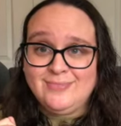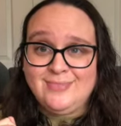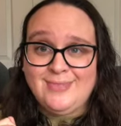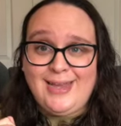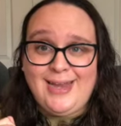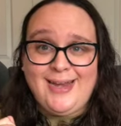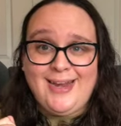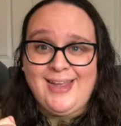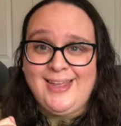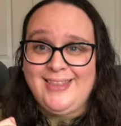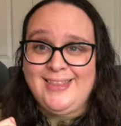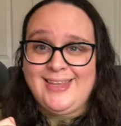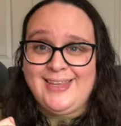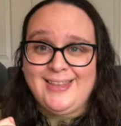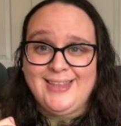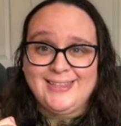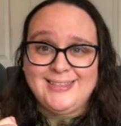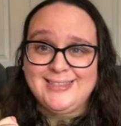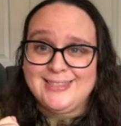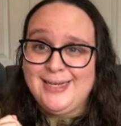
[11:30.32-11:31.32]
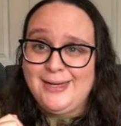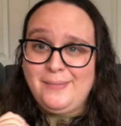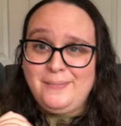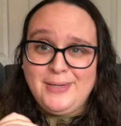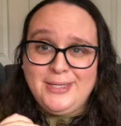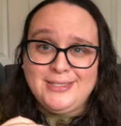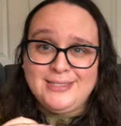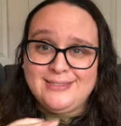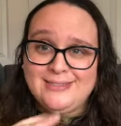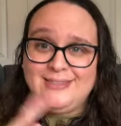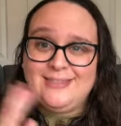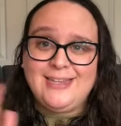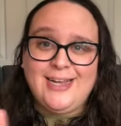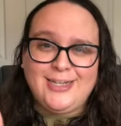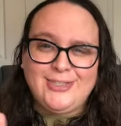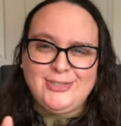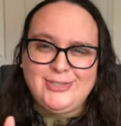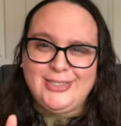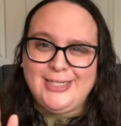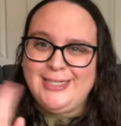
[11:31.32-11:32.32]
And I think that's going to be
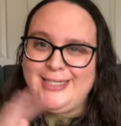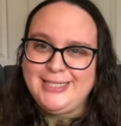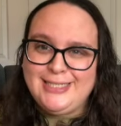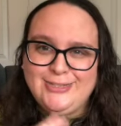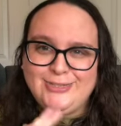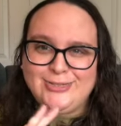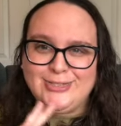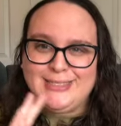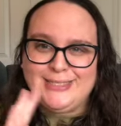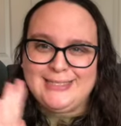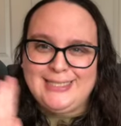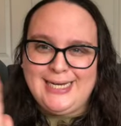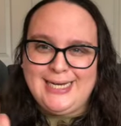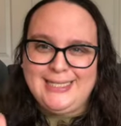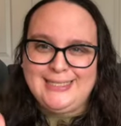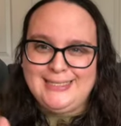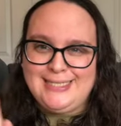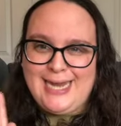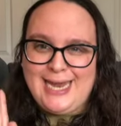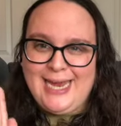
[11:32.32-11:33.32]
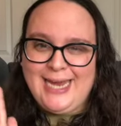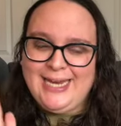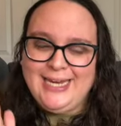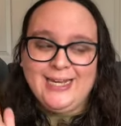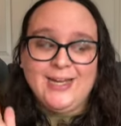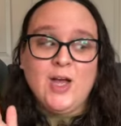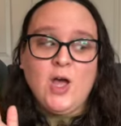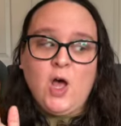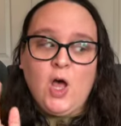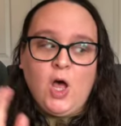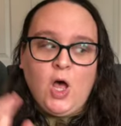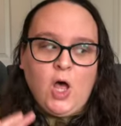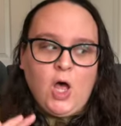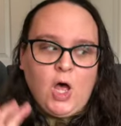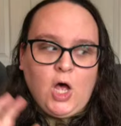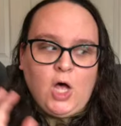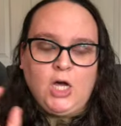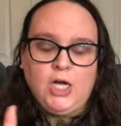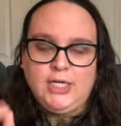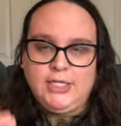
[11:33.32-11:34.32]
such an interesting take
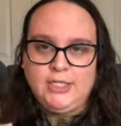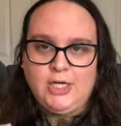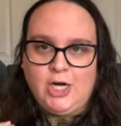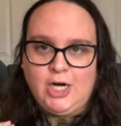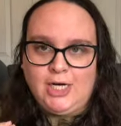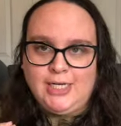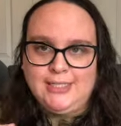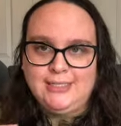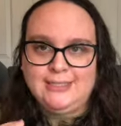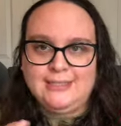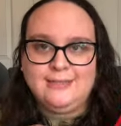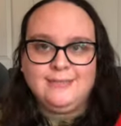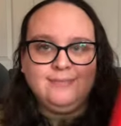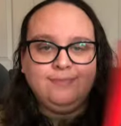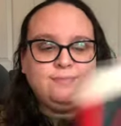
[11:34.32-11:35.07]
on Oz.